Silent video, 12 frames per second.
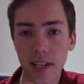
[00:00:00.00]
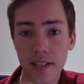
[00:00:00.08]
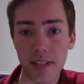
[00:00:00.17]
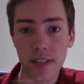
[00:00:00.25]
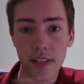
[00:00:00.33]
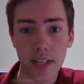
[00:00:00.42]

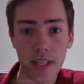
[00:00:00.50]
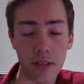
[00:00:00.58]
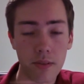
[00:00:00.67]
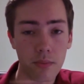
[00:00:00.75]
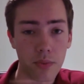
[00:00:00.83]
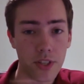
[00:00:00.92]
latent
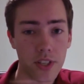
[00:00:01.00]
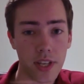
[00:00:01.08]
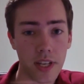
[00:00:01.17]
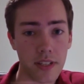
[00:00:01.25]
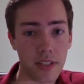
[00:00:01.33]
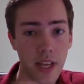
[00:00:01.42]
heat, which
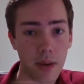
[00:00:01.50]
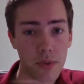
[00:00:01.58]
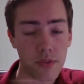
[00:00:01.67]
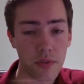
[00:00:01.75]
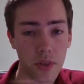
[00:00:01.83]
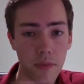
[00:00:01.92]
is heat in the
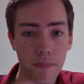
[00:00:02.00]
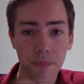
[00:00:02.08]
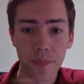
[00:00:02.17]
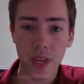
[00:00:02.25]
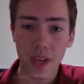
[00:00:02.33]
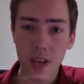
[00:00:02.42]
atmosphere.